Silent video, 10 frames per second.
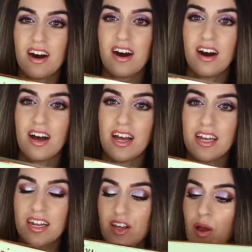
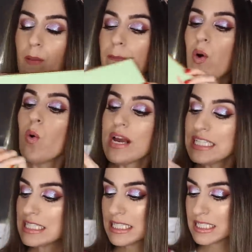On
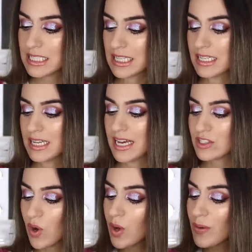point, as
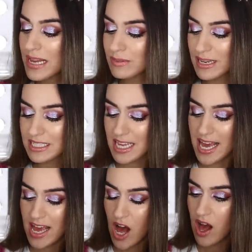always, Pixie.
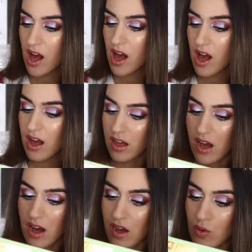
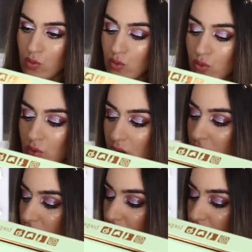Ooh, oh